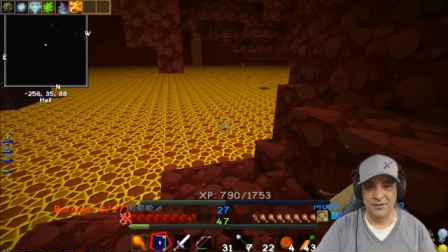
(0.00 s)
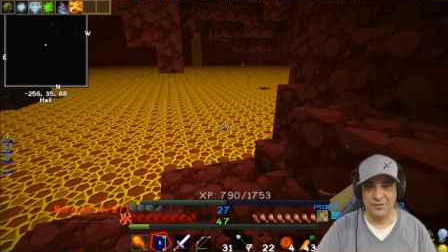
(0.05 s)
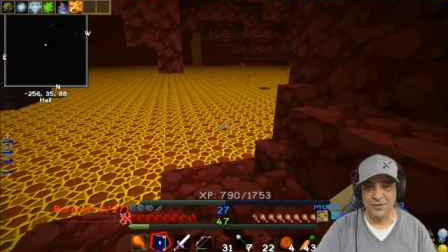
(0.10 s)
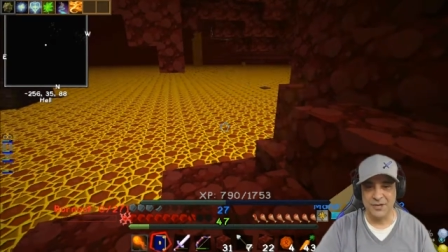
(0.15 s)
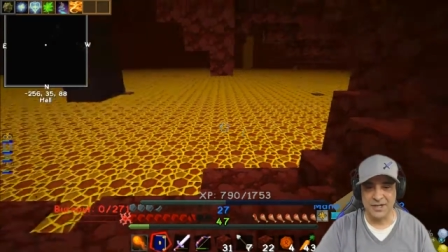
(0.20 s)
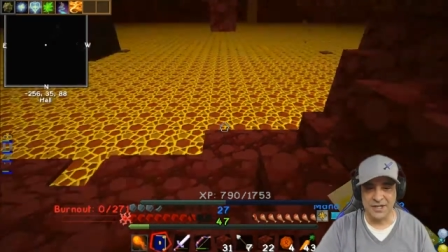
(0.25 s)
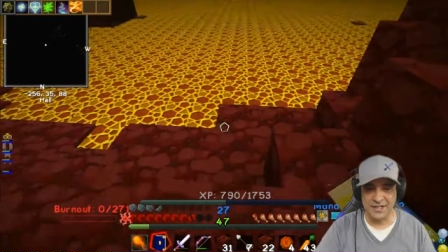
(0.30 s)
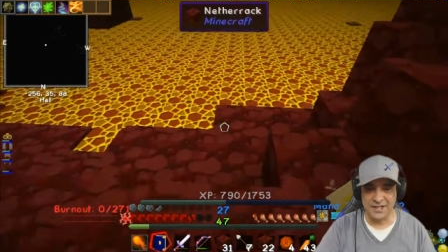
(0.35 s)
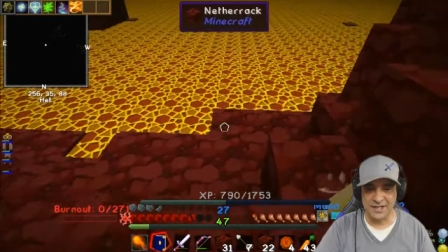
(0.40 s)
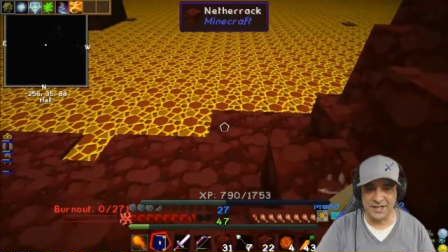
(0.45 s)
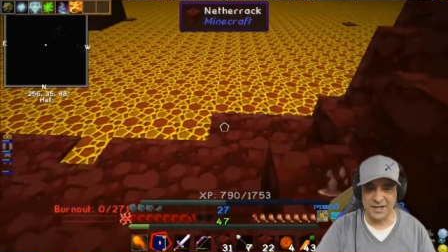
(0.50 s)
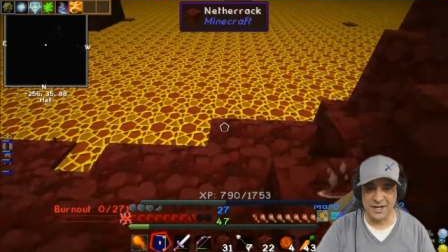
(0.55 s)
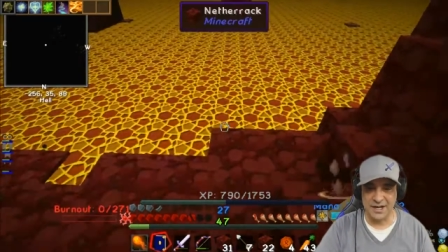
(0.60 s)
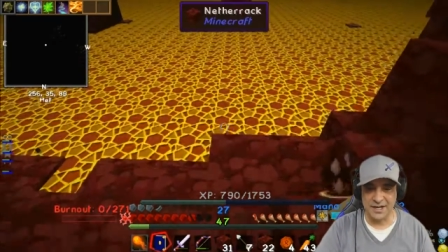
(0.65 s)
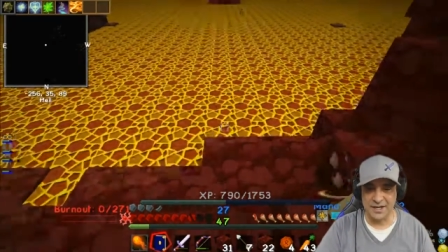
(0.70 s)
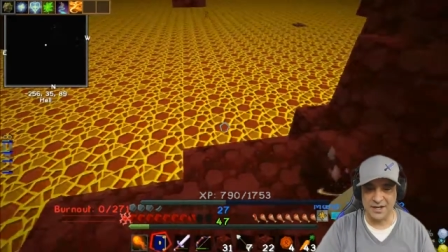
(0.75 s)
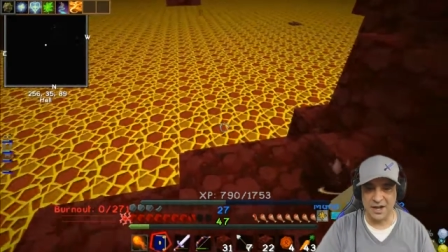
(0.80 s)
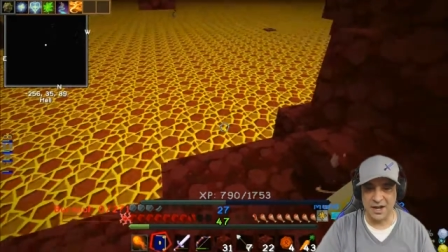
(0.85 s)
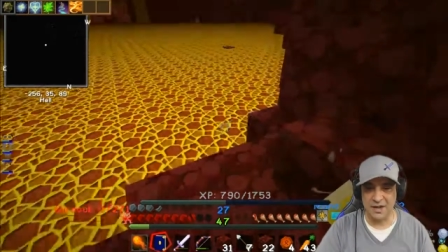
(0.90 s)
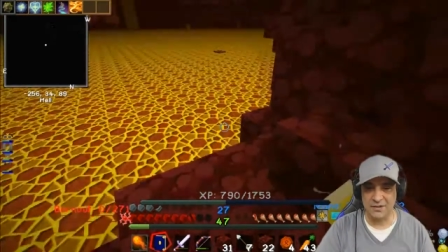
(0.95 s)
we need to get
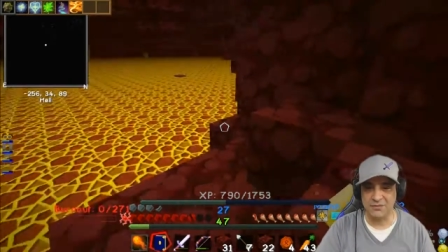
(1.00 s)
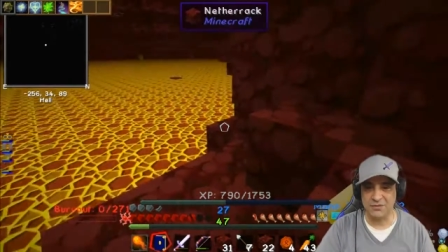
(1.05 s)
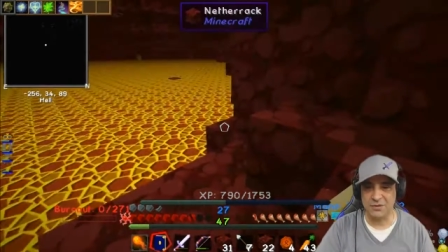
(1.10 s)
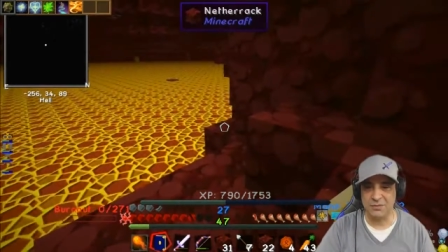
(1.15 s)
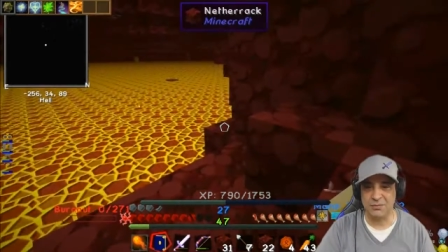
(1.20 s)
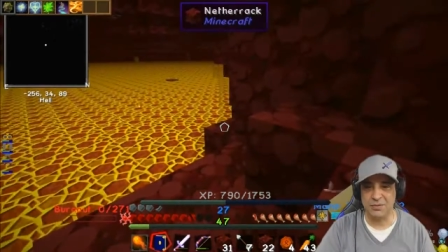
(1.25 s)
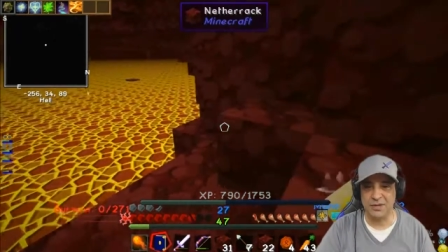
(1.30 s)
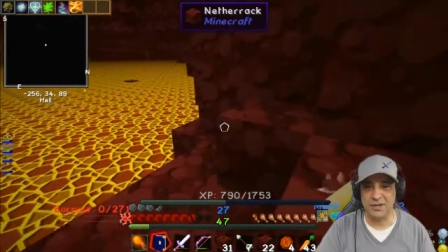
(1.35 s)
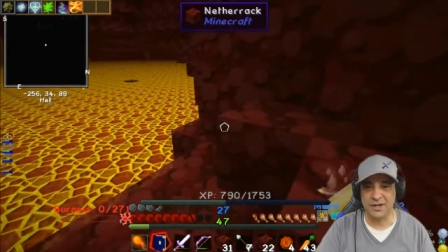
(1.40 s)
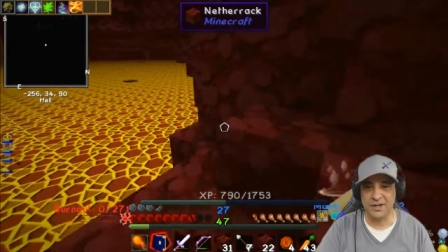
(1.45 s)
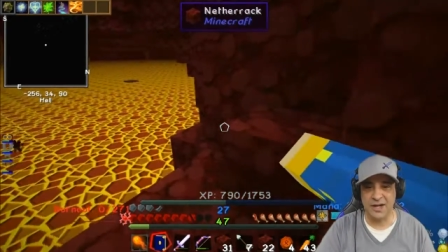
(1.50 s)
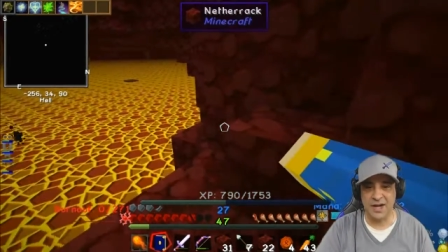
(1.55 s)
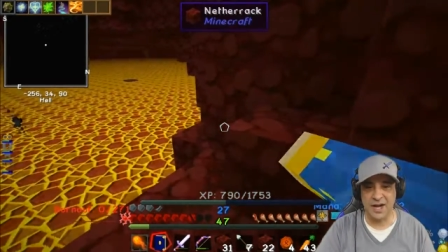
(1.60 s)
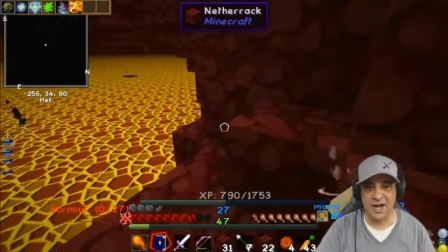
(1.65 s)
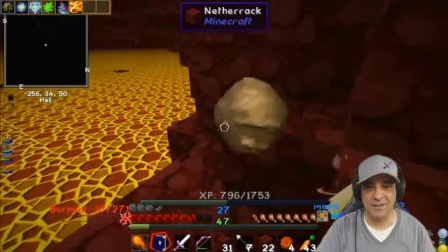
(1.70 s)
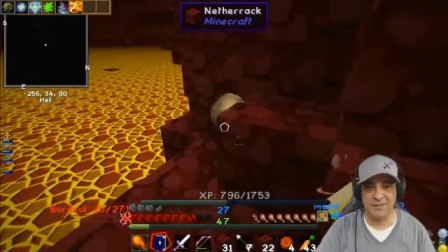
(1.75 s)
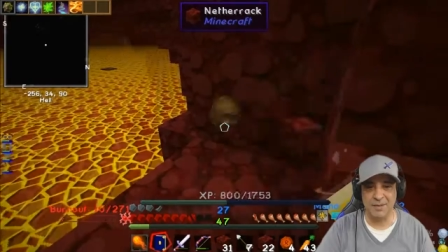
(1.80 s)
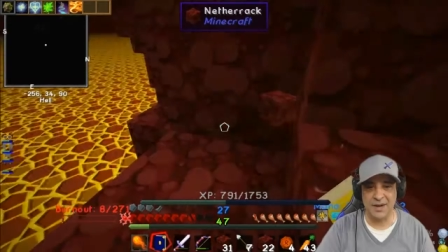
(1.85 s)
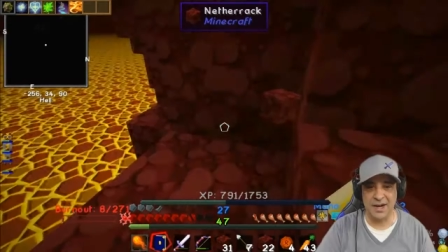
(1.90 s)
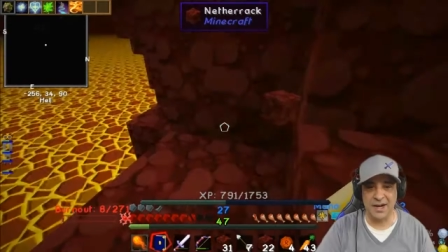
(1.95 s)
enough to put
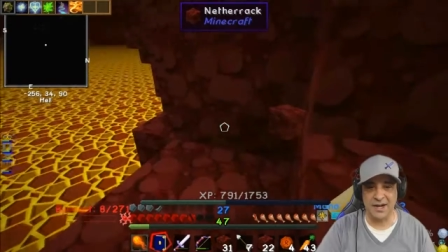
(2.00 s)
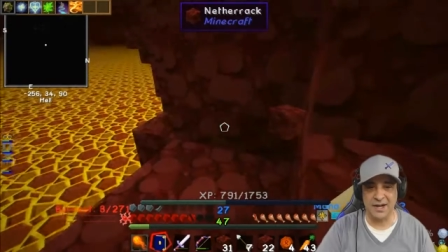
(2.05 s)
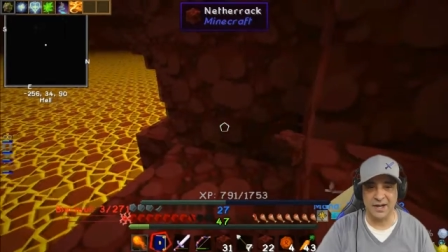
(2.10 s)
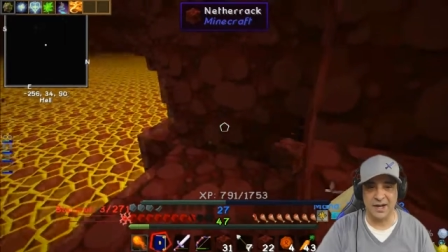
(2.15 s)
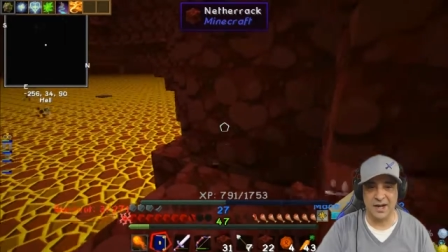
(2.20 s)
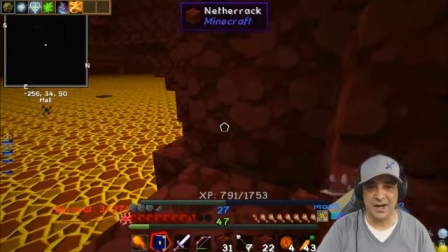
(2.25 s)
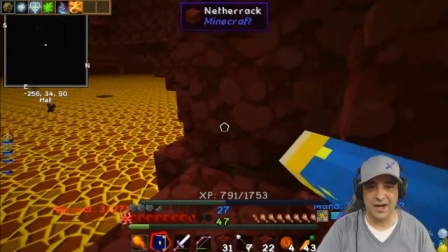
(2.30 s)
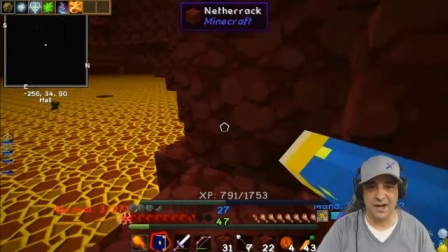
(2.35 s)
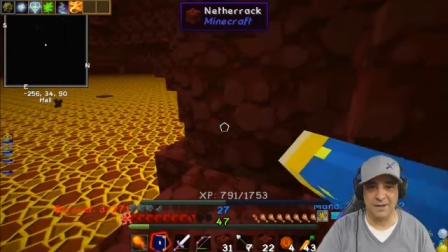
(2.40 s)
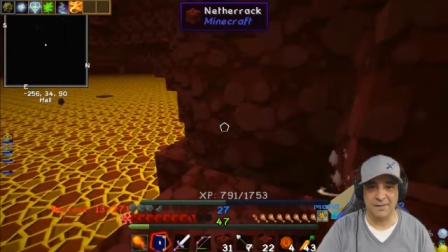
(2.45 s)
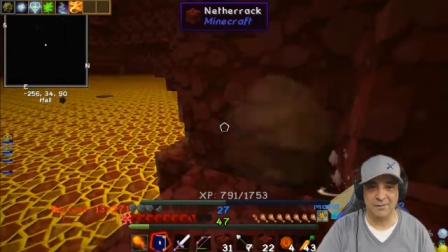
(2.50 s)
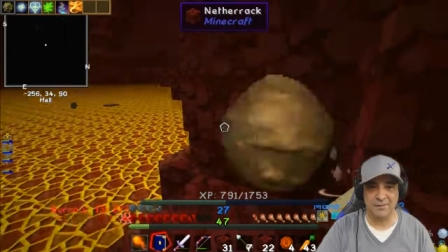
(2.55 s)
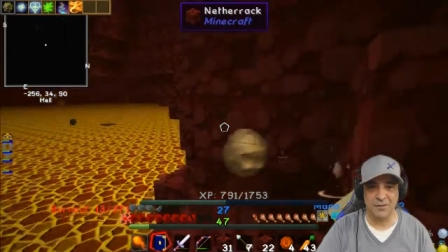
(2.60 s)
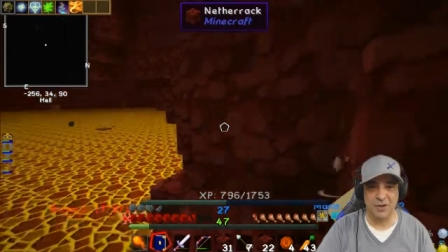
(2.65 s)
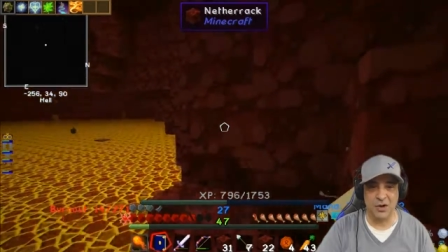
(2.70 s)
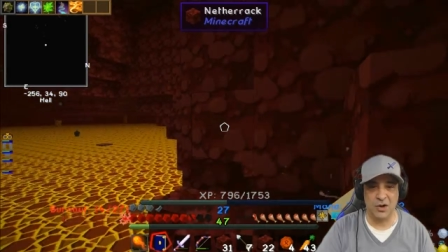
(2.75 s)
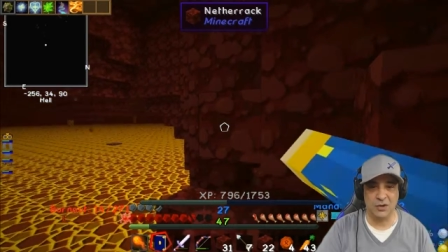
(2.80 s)
on my um,